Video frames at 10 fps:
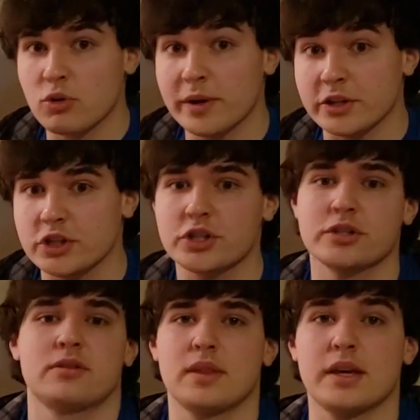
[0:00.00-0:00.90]
Switch.
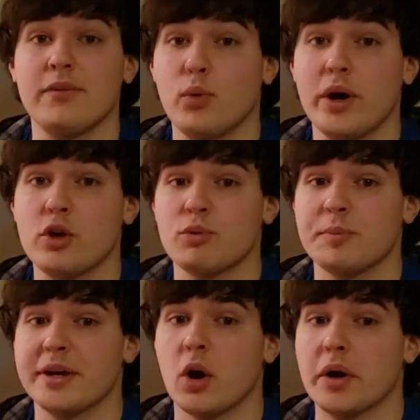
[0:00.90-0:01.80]
The giveaways will
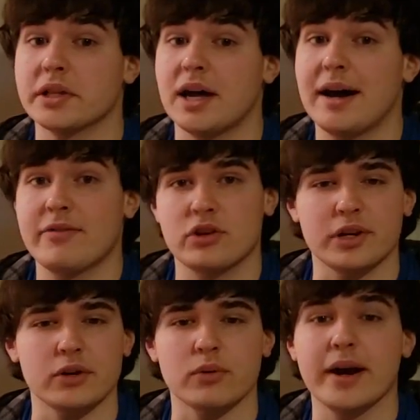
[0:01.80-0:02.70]
be going live
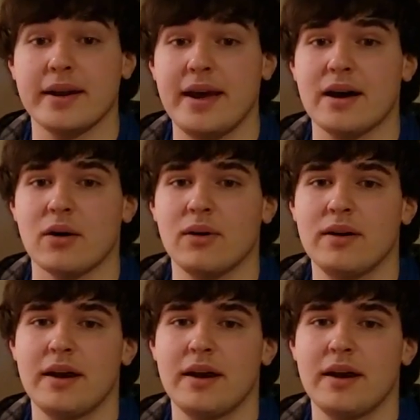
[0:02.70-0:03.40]
starting right now,